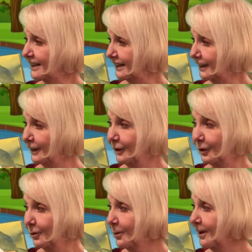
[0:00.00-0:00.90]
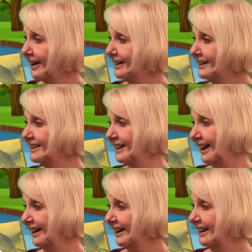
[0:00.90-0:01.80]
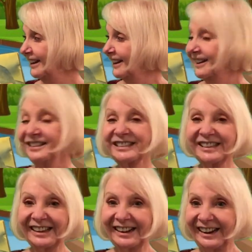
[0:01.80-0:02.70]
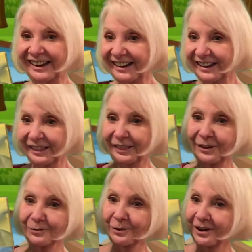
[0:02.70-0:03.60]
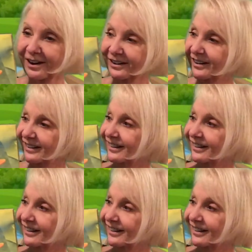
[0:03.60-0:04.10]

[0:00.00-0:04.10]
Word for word: a little white duck sitting in the water,